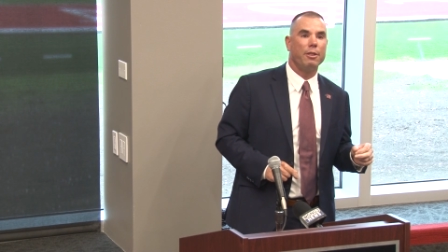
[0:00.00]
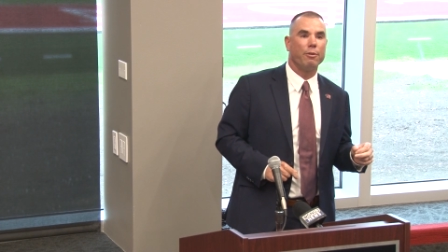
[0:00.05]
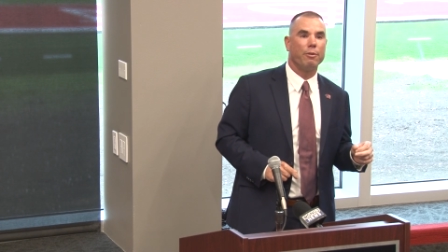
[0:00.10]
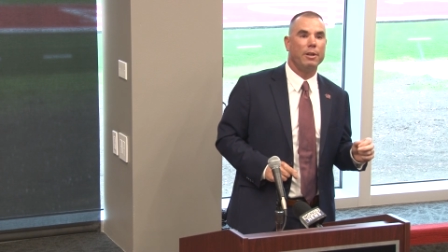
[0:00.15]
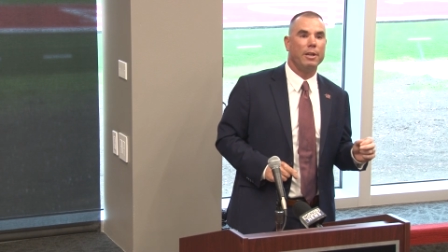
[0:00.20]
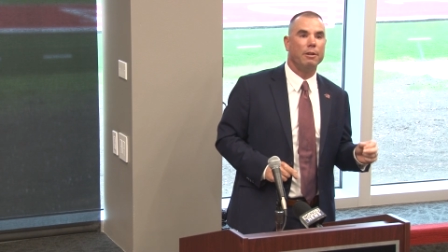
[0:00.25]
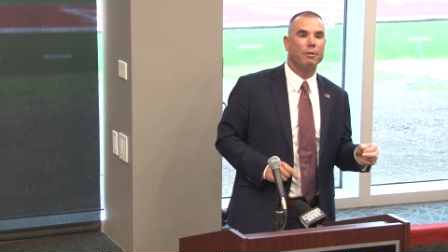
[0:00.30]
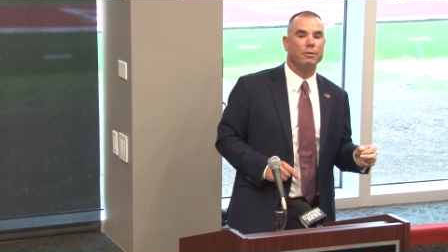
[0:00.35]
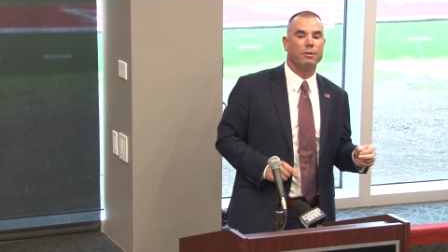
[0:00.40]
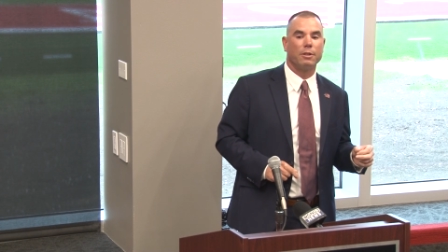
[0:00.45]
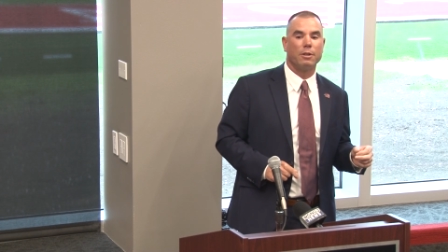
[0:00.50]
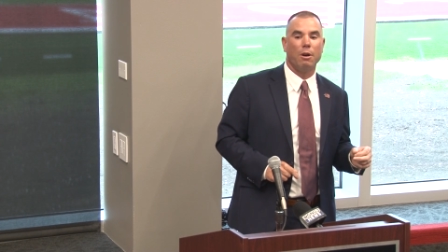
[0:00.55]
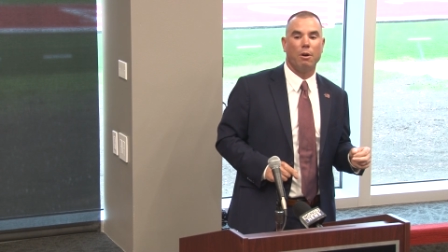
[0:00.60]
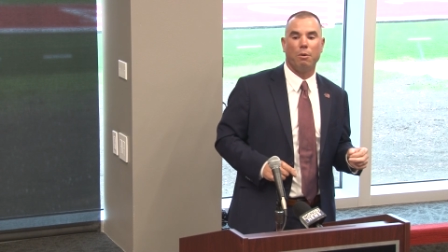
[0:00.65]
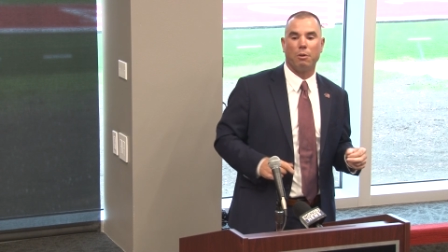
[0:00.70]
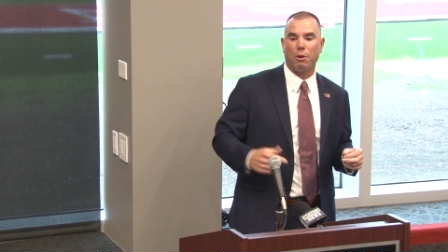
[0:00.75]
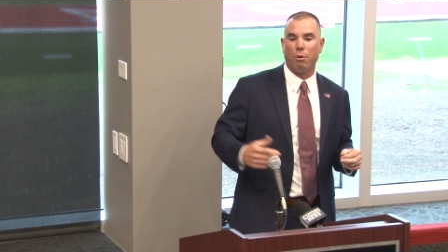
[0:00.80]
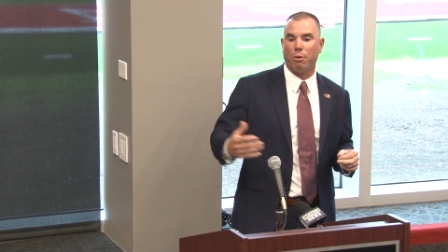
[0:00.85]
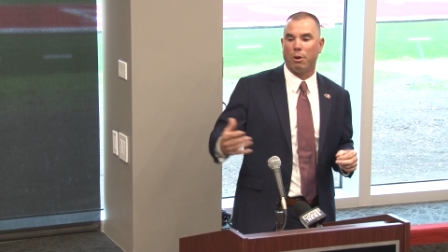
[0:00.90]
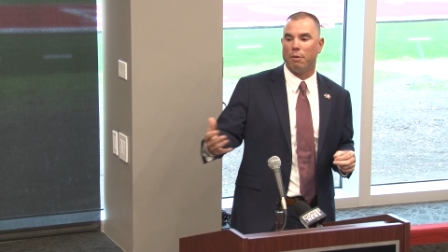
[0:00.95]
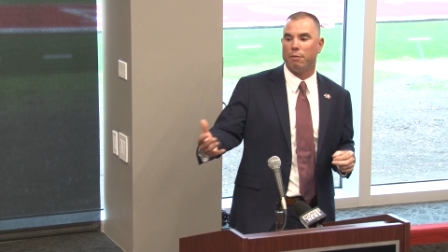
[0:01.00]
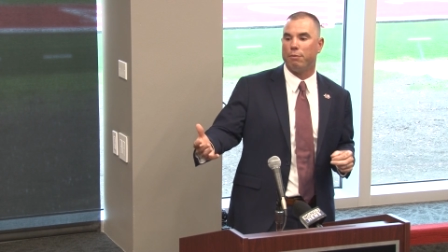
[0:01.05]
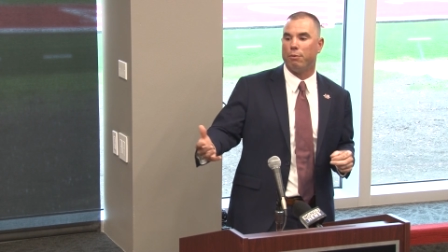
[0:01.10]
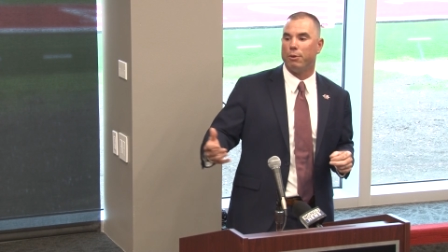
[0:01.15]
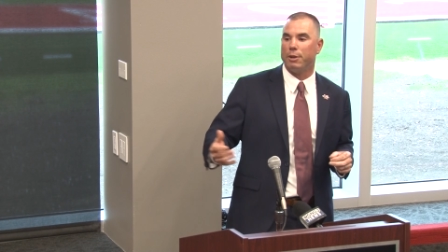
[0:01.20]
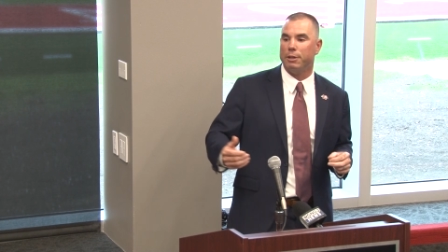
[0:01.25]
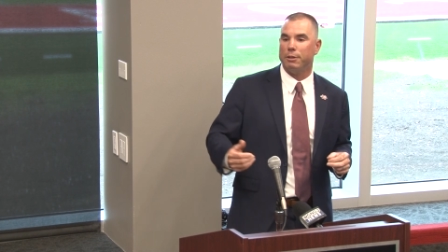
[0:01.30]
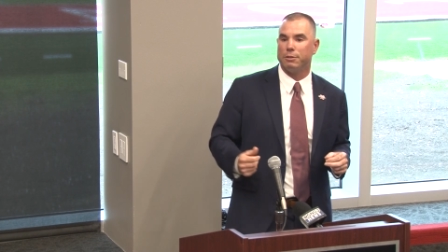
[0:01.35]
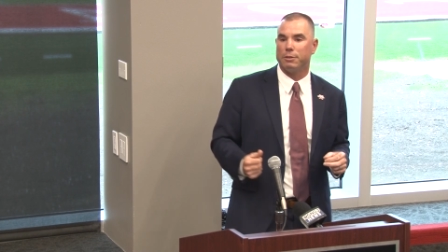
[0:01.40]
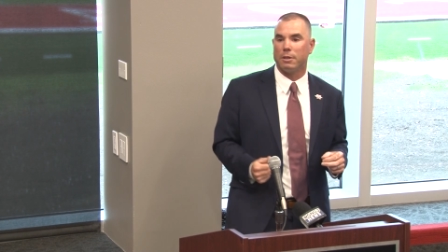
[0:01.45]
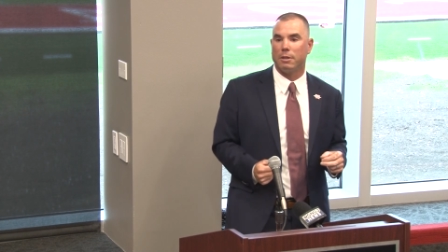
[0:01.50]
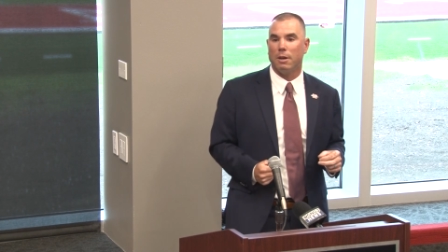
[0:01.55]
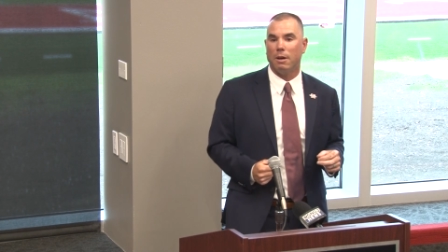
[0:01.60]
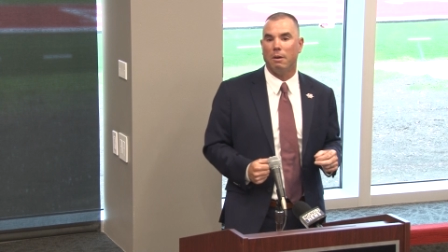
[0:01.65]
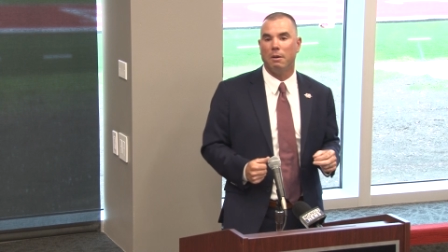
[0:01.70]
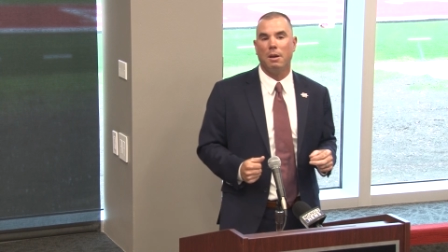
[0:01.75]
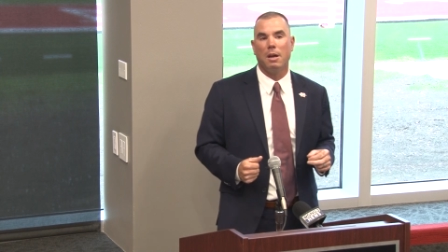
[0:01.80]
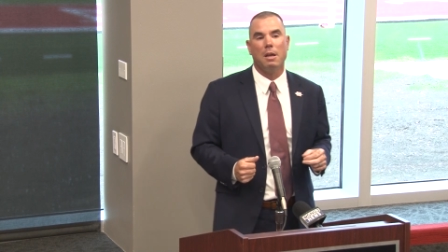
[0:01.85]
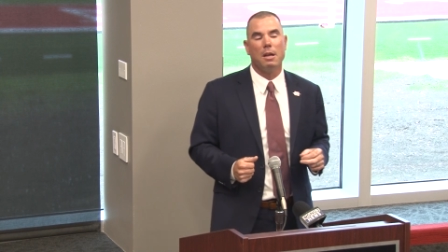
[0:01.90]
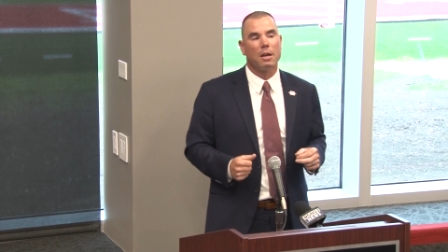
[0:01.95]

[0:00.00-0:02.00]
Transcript: three years ago, going on four years ago,